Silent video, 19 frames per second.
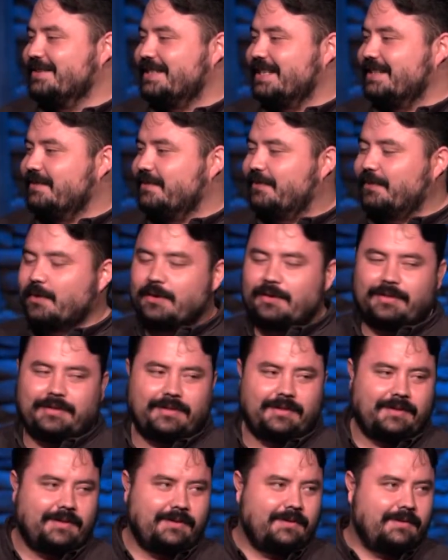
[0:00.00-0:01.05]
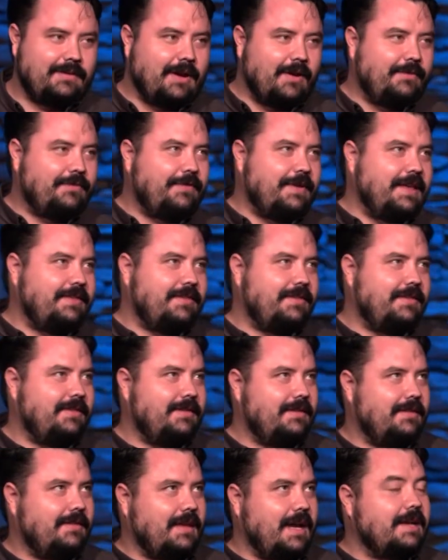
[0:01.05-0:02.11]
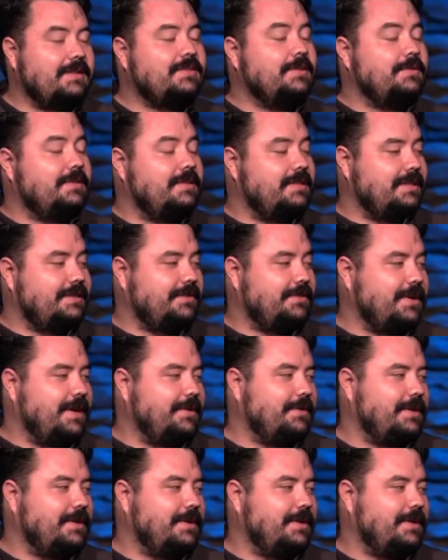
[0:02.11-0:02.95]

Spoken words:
in, fifth, actually it was sixth grade.